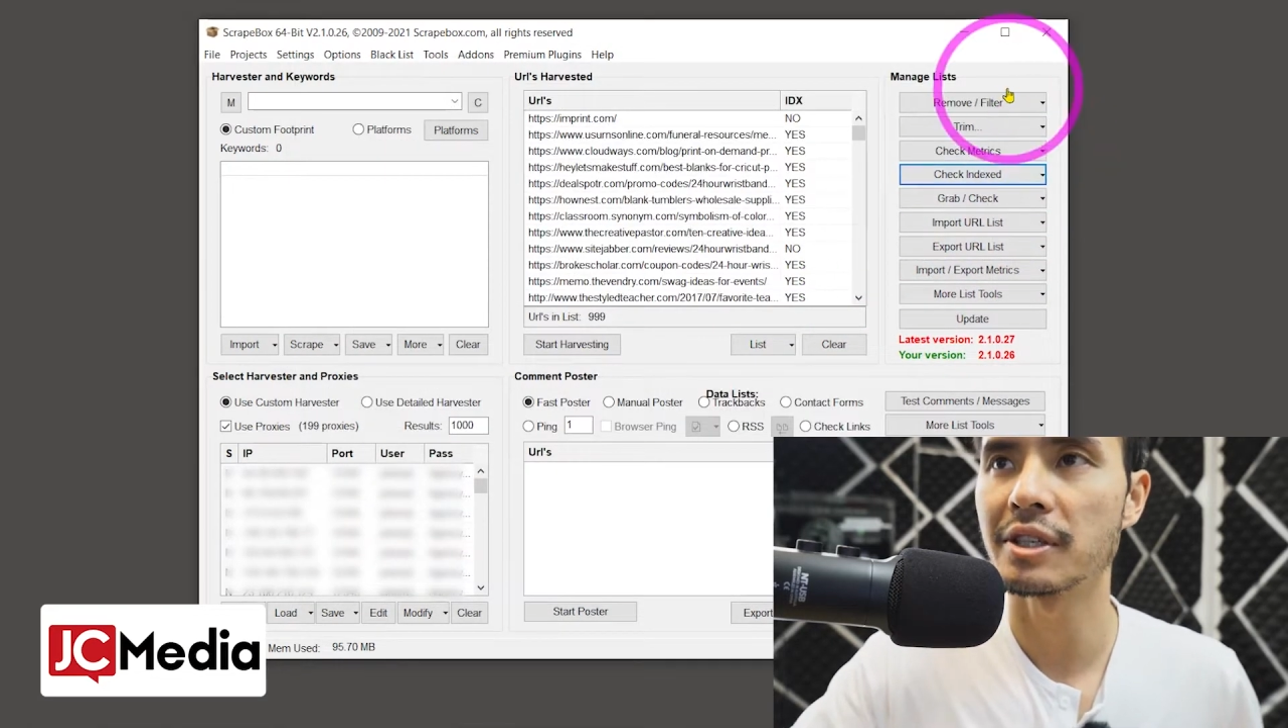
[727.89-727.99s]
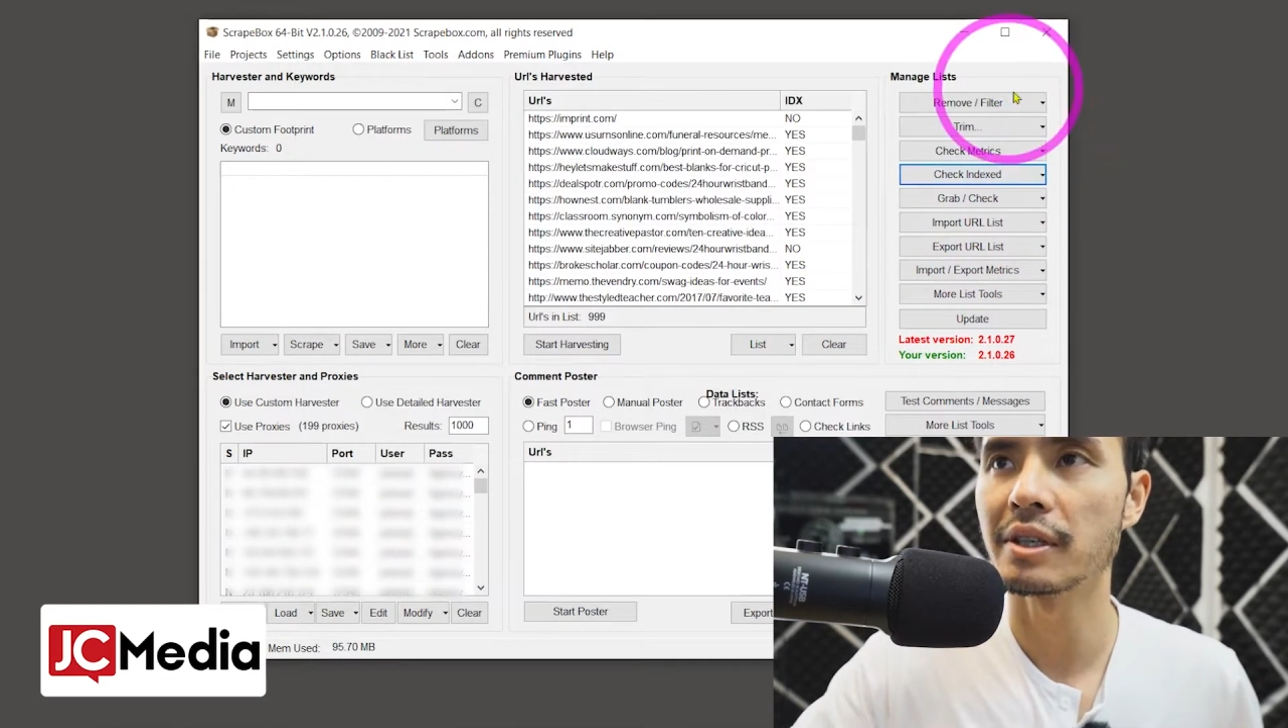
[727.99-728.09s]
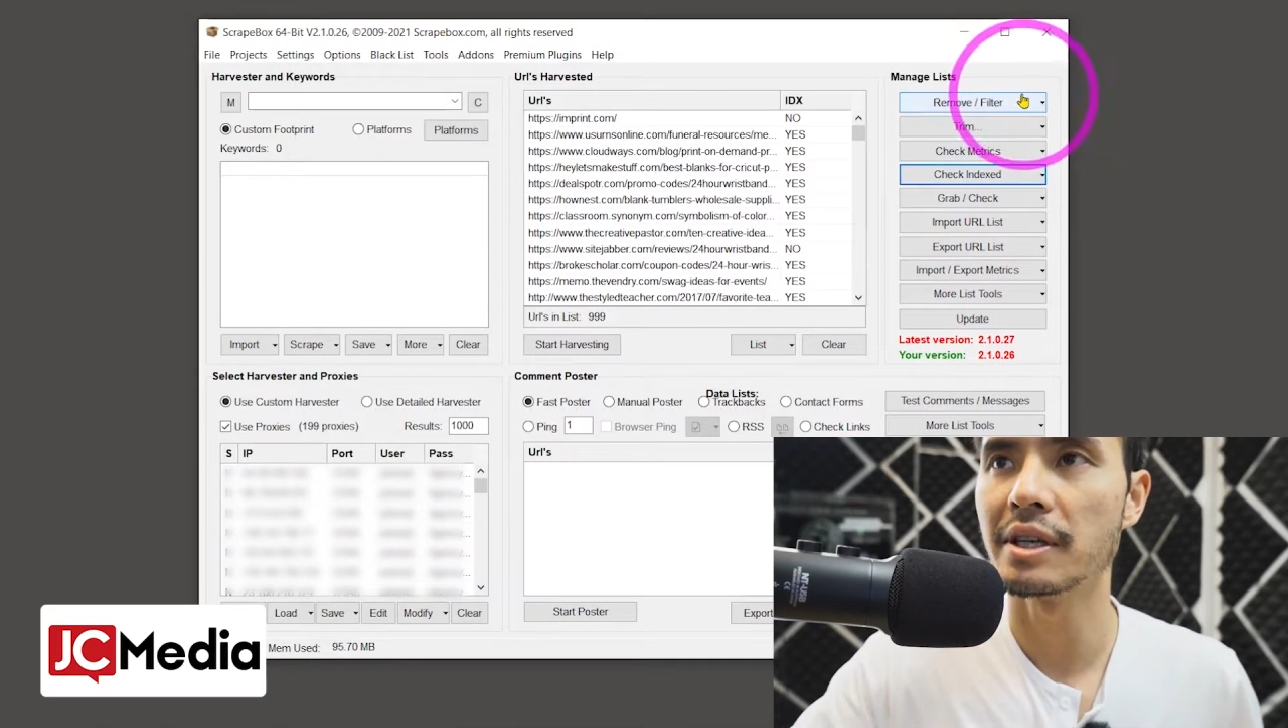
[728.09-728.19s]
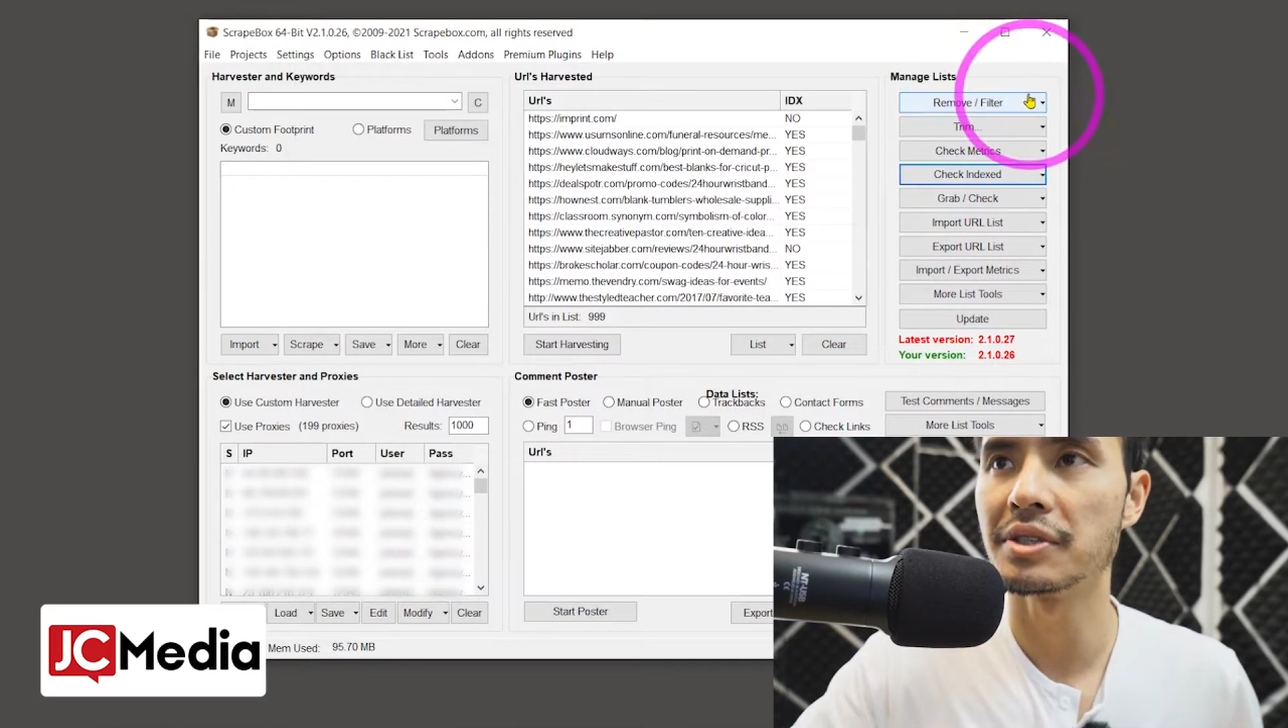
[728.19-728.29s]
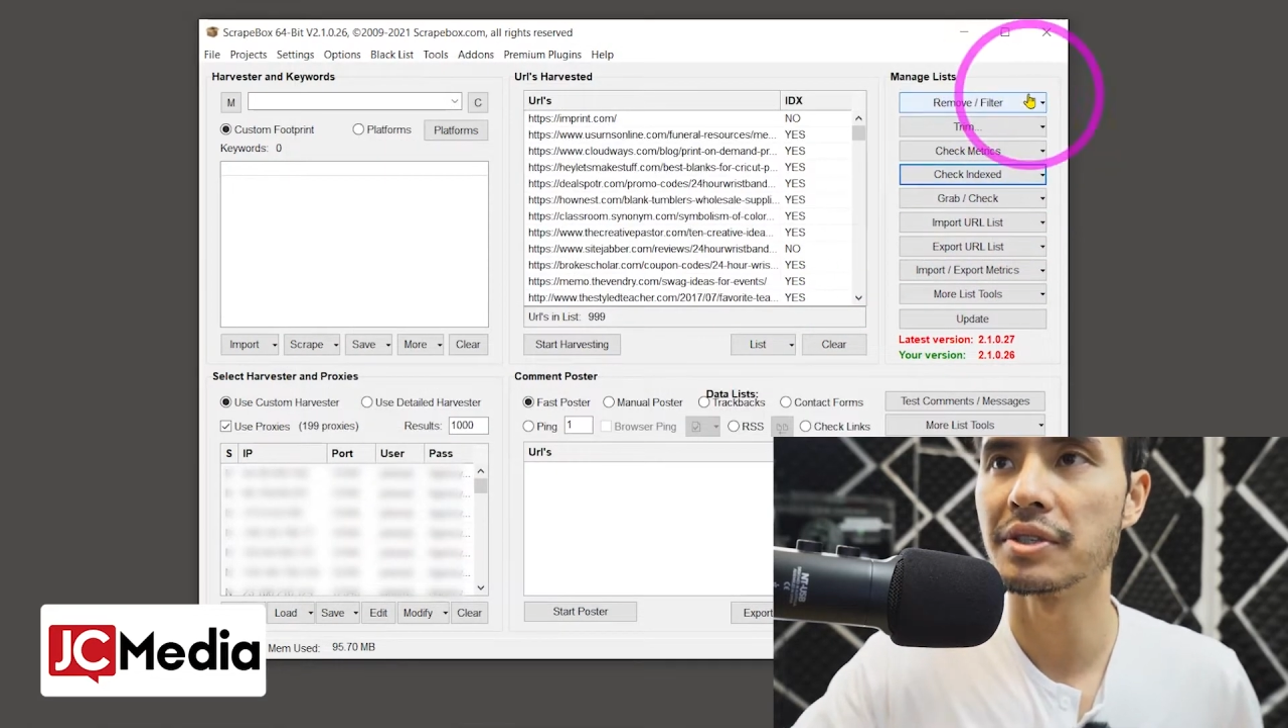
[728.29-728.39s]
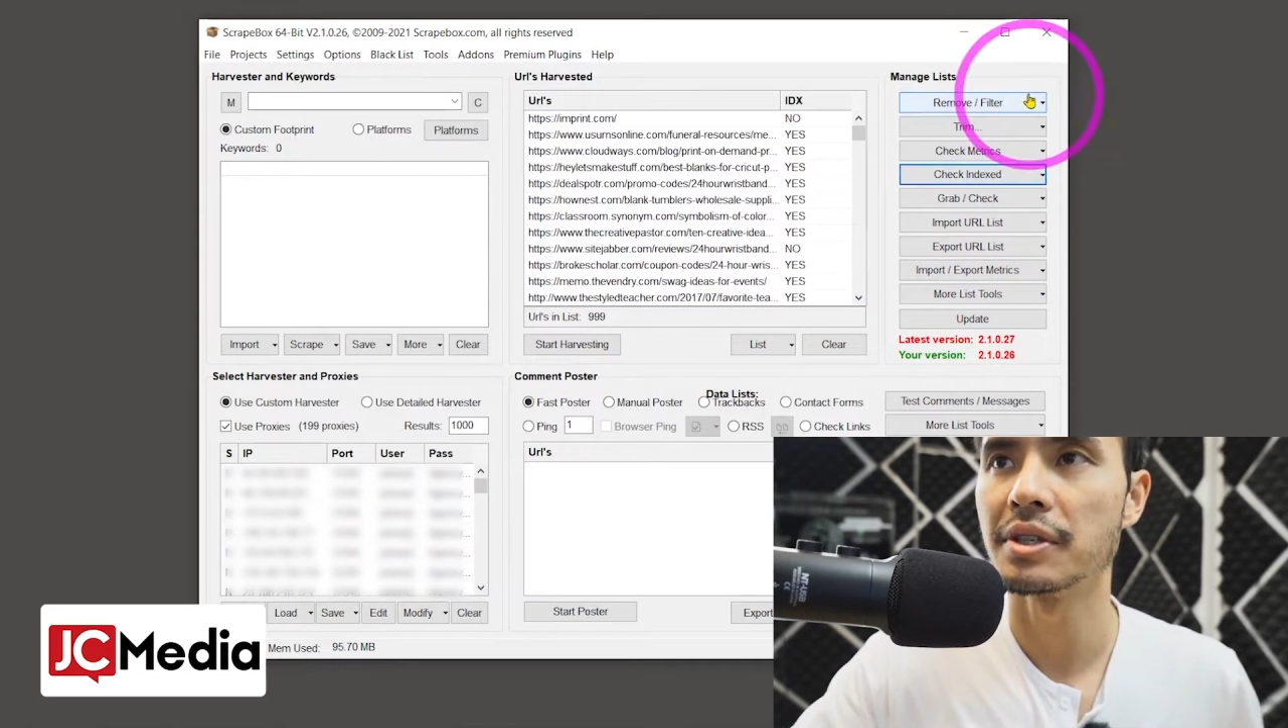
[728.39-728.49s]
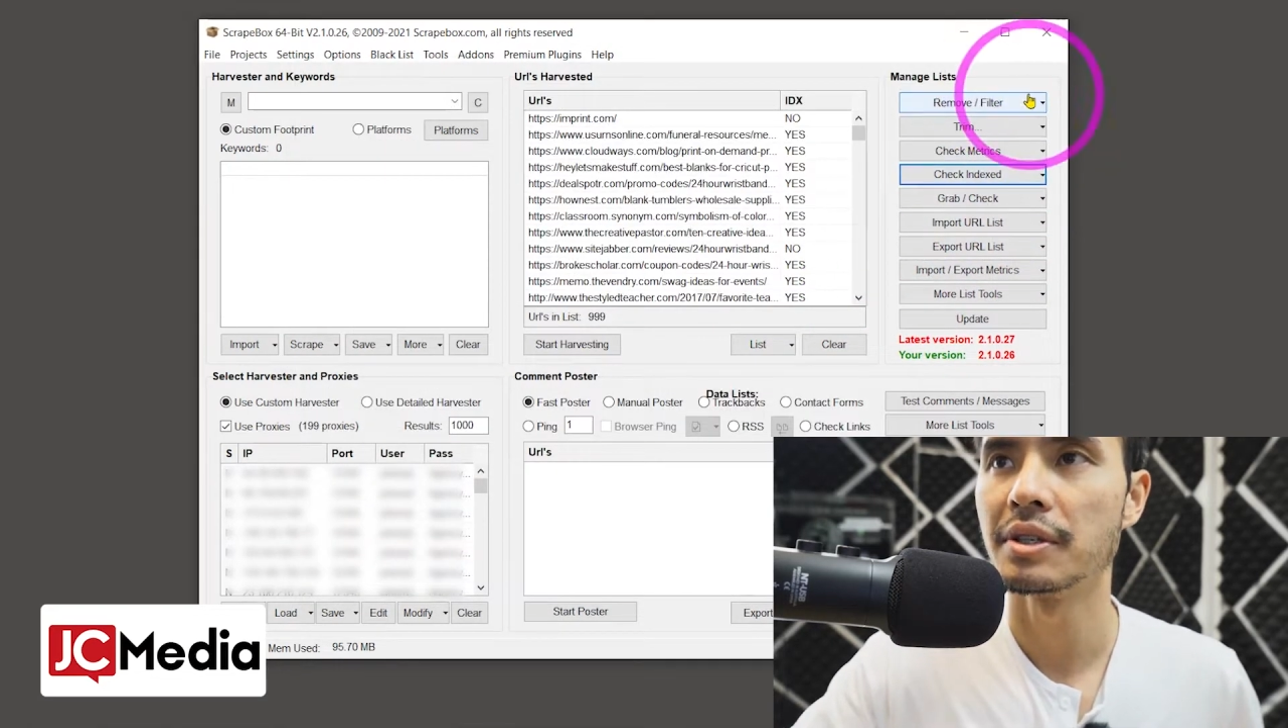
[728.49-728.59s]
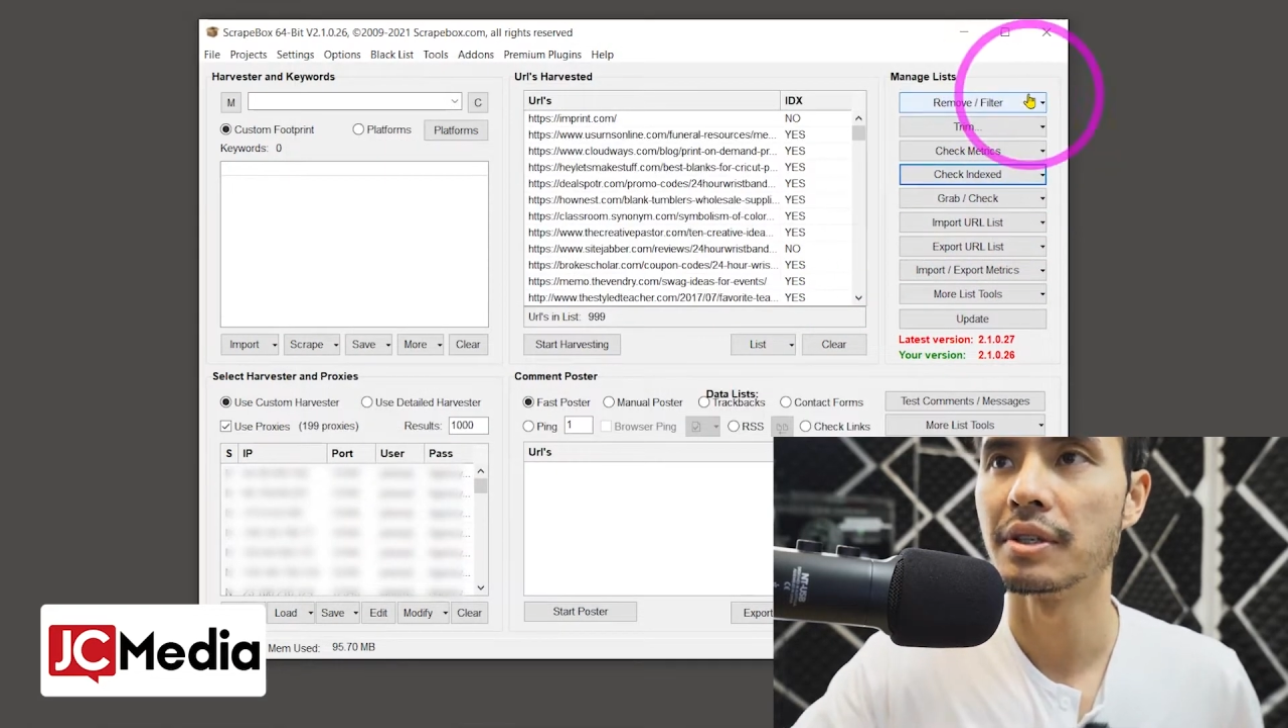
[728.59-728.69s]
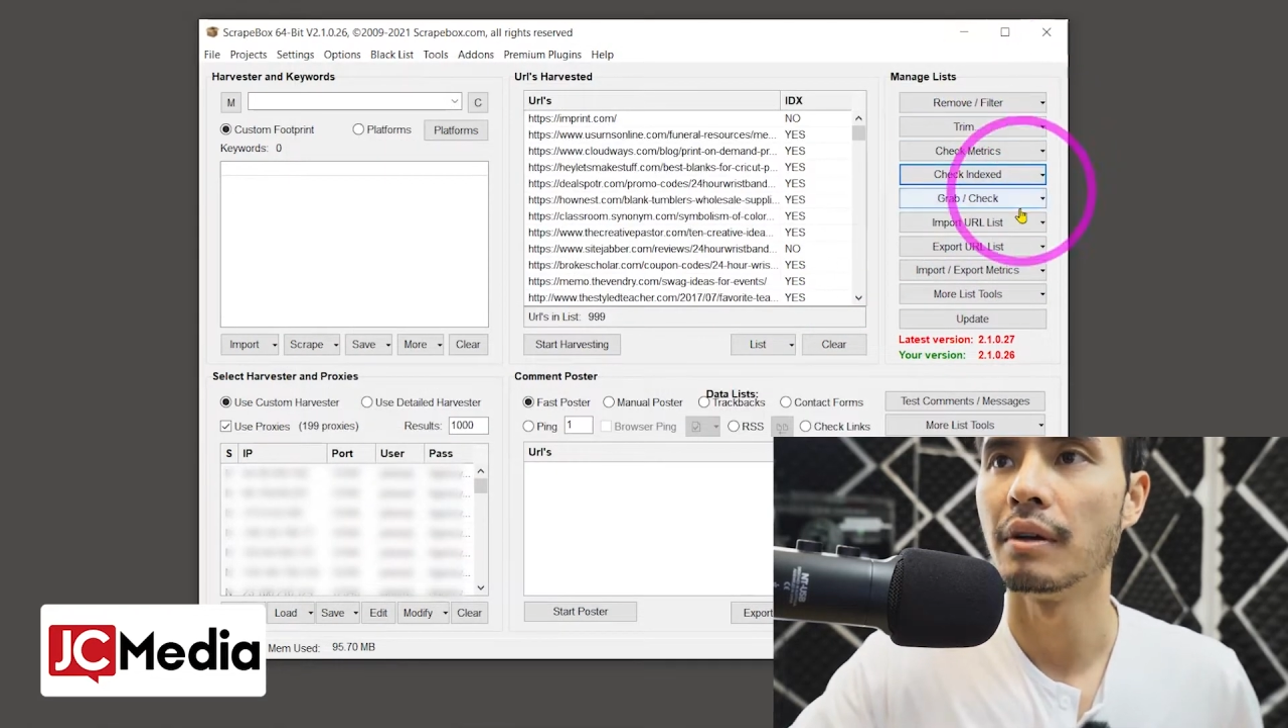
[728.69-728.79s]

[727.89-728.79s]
list.